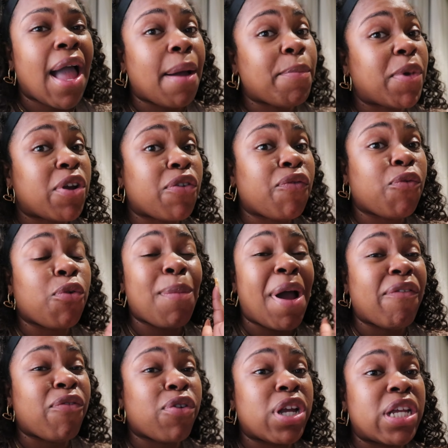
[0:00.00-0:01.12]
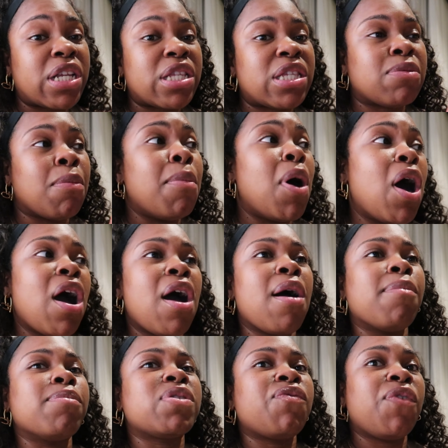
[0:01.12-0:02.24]
I'm here for my friend's
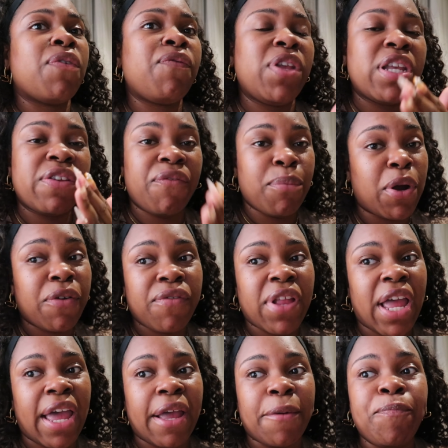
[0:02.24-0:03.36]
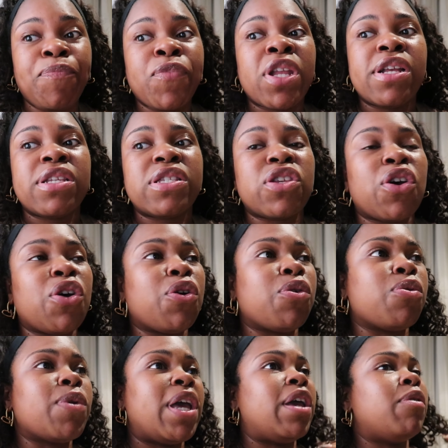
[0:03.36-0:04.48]
mom's 50th birthday.
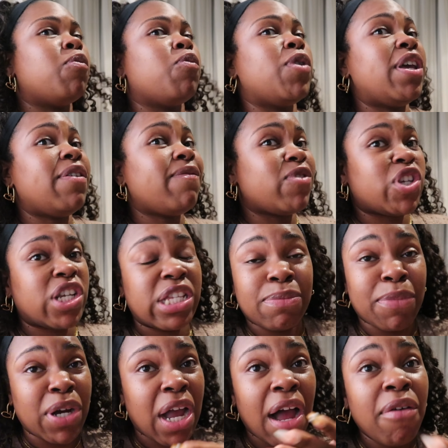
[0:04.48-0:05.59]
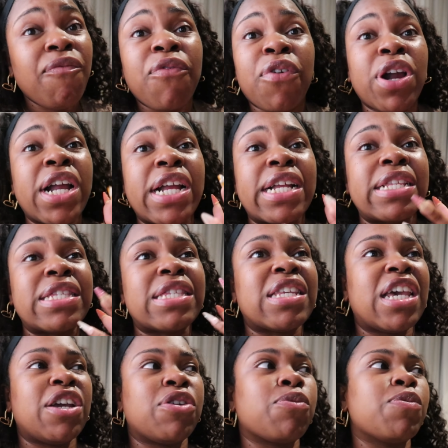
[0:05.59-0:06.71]
So, and we've just become friends
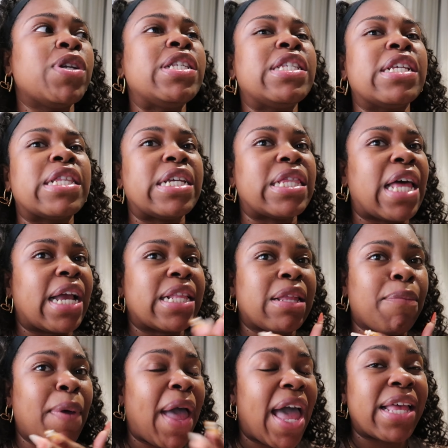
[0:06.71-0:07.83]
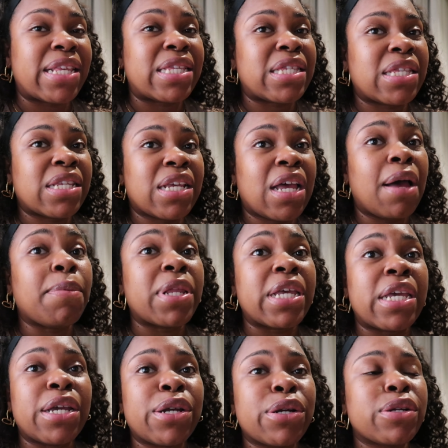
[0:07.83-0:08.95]
here recently, like the past couple of
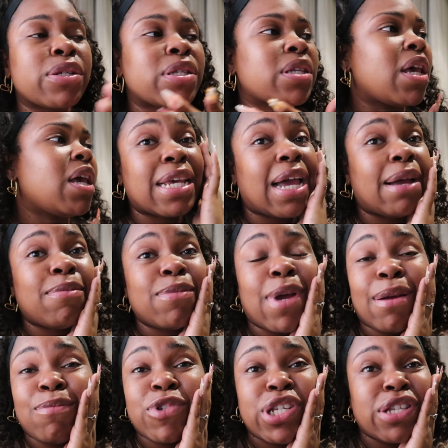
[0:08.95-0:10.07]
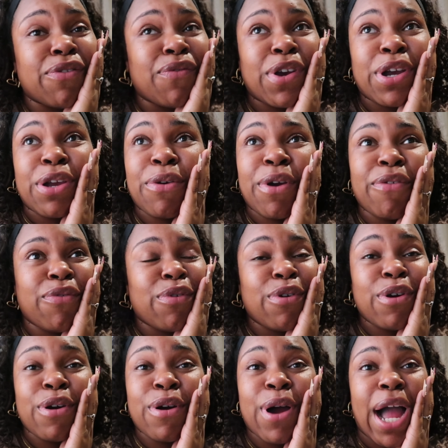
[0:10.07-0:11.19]
years. I'm, I'm just a very grateful
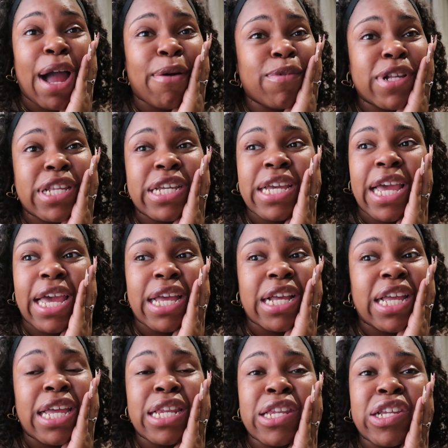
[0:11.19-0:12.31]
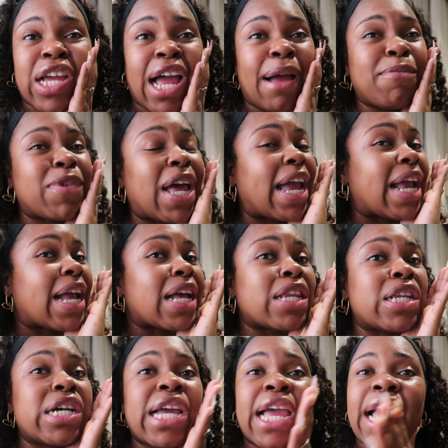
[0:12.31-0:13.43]
girl. I really can look, I'm like
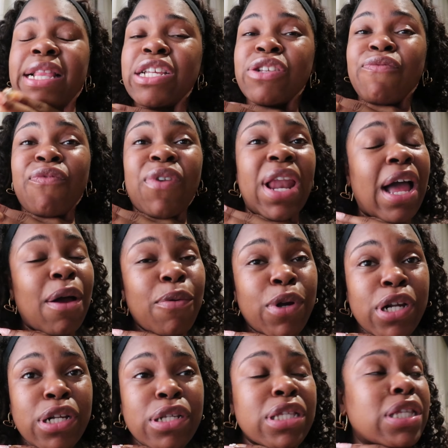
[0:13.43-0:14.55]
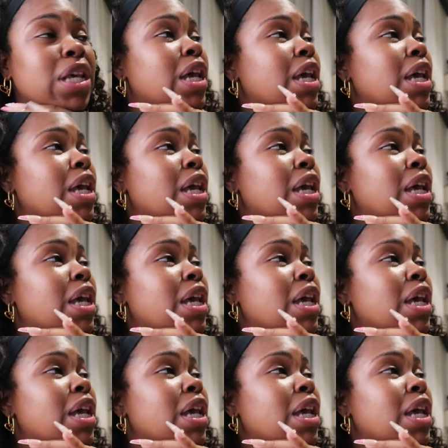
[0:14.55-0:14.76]
looking at the flowers,